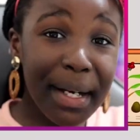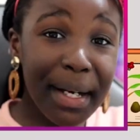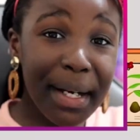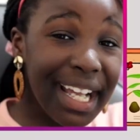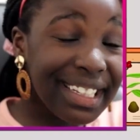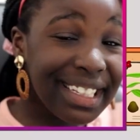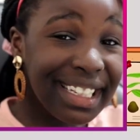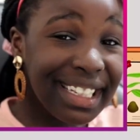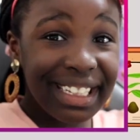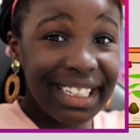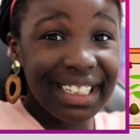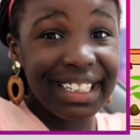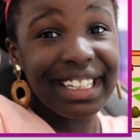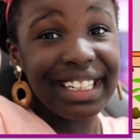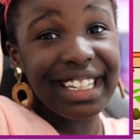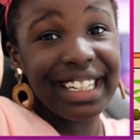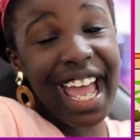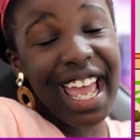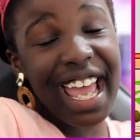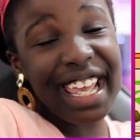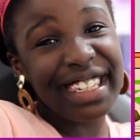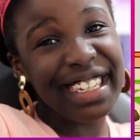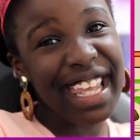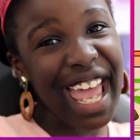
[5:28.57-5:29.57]
But
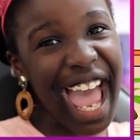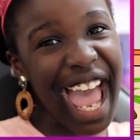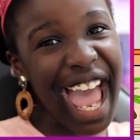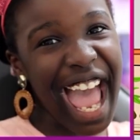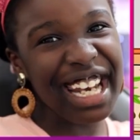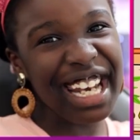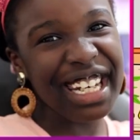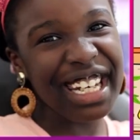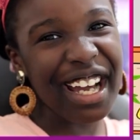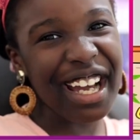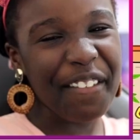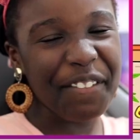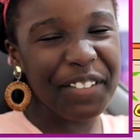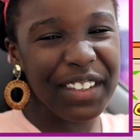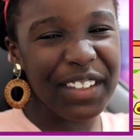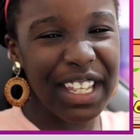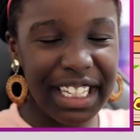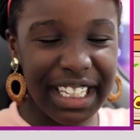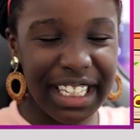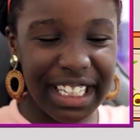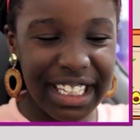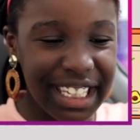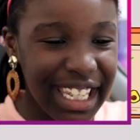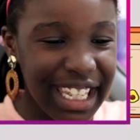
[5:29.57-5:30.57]
that is the end of
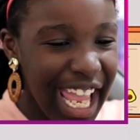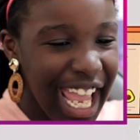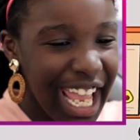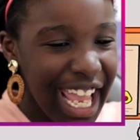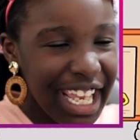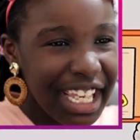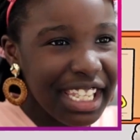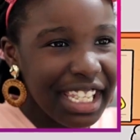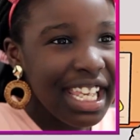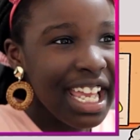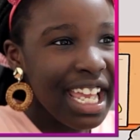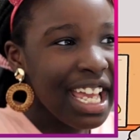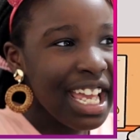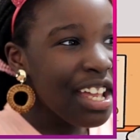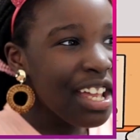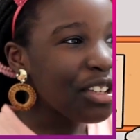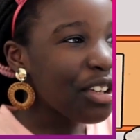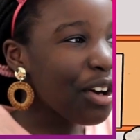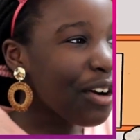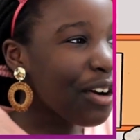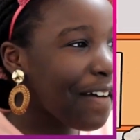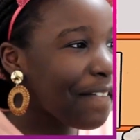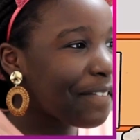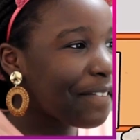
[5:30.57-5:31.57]
today's
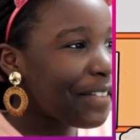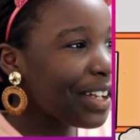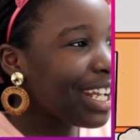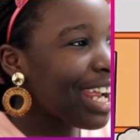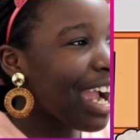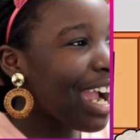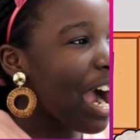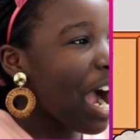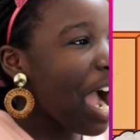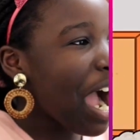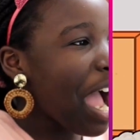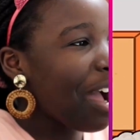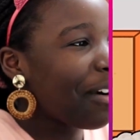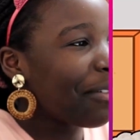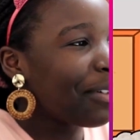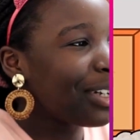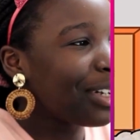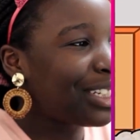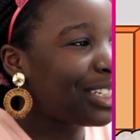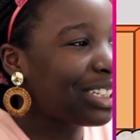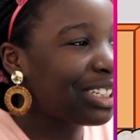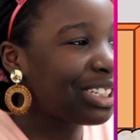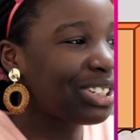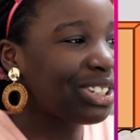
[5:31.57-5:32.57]
Toca video. It
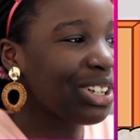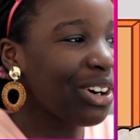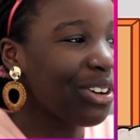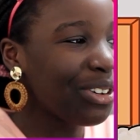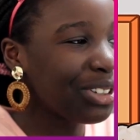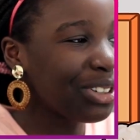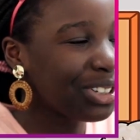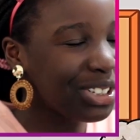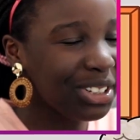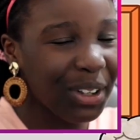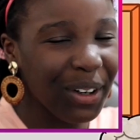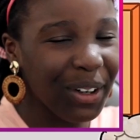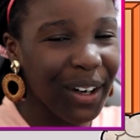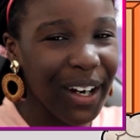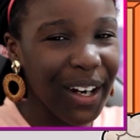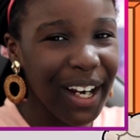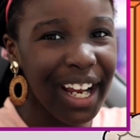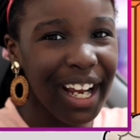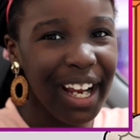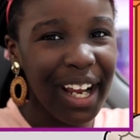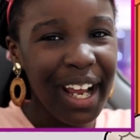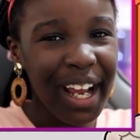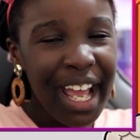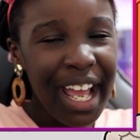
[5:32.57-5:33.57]
was so short,
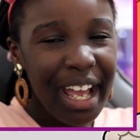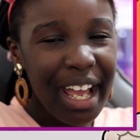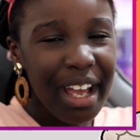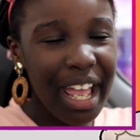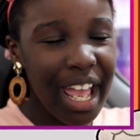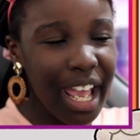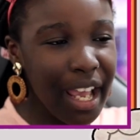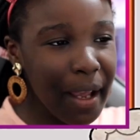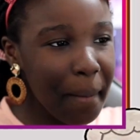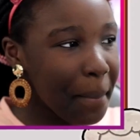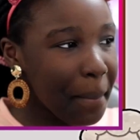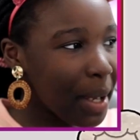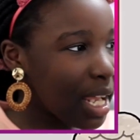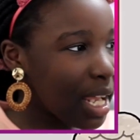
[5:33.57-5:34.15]
eight